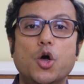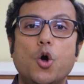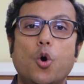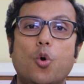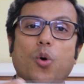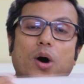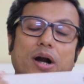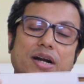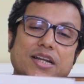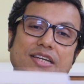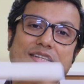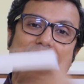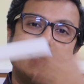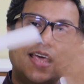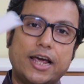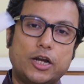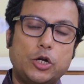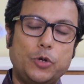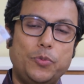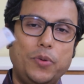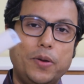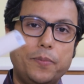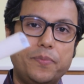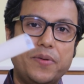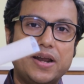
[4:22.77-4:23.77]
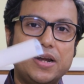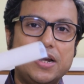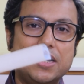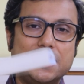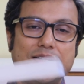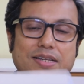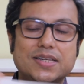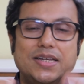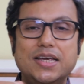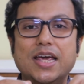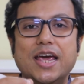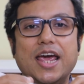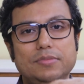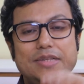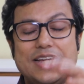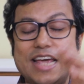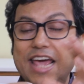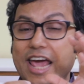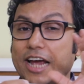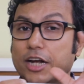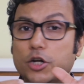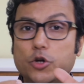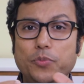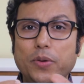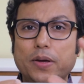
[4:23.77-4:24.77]
What is ectopic pregnancy?
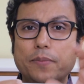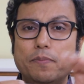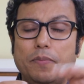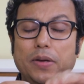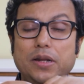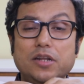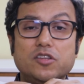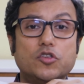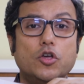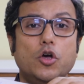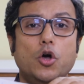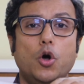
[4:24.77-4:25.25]
Ectopic means